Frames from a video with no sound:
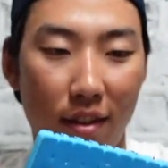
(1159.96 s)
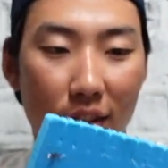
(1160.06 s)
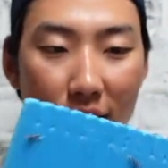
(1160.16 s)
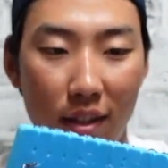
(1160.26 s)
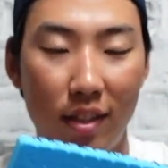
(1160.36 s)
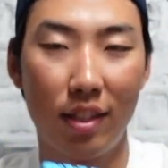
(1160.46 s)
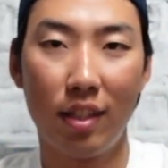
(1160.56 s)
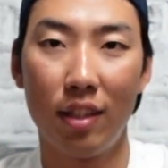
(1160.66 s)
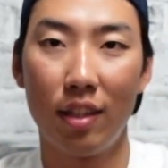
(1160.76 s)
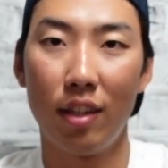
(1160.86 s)

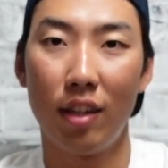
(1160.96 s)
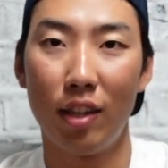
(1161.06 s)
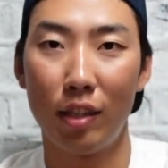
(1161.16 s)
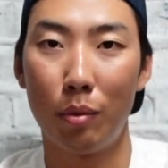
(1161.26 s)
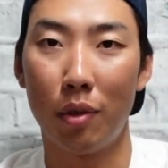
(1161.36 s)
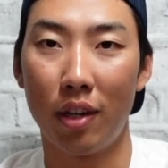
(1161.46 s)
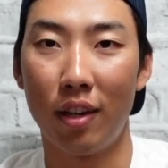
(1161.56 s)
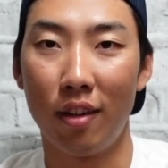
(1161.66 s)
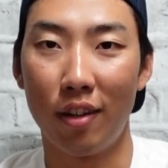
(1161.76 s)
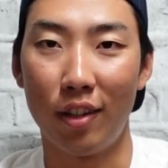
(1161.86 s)
this is what I
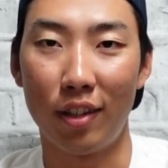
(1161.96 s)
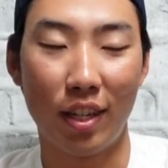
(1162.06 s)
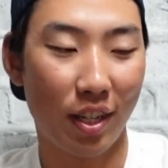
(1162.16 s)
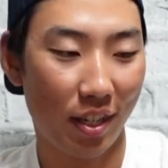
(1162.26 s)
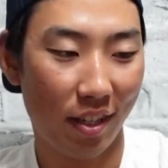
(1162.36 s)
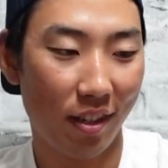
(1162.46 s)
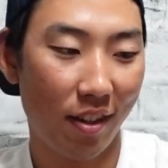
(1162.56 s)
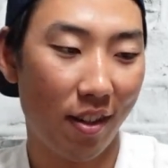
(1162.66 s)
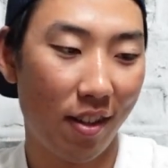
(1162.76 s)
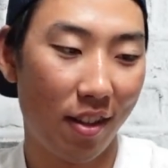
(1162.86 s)
learned,
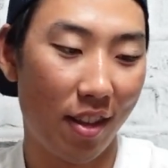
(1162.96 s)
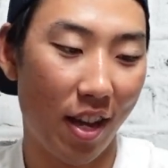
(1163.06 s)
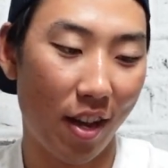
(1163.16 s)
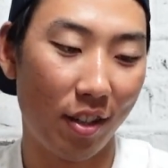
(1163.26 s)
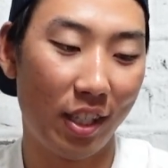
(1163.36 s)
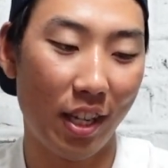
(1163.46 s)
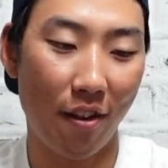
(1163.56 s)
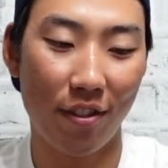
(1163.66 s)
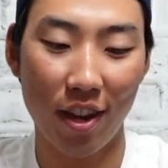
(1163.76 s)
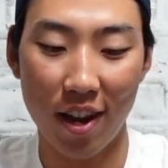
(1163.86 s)
how to
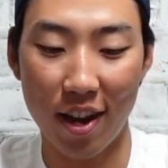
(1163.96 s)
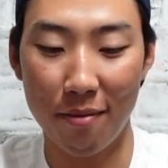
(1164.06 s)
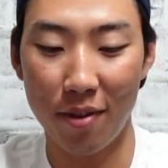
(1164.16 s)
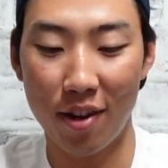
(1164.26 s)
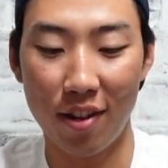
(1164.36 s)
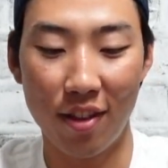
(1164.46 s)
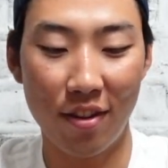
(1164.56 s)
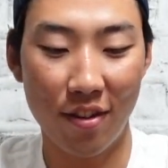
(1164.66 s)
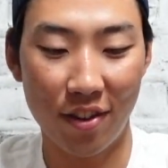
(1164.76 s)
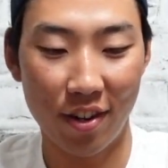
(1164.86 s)
save time on the
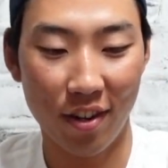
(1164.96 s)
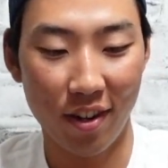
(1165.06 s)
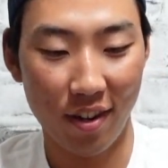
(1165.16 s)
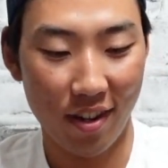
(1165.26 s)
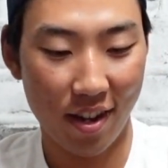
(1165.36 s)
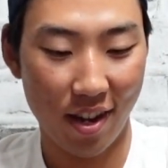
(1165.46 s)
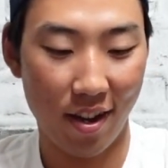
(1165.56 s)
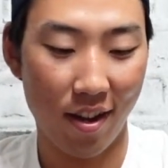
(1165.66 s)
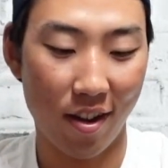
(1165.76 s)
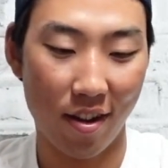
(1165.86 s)
river and
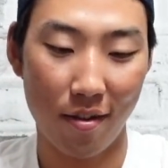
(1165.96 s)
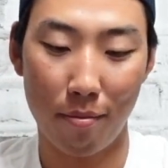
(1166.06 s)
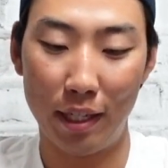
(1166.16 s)
not be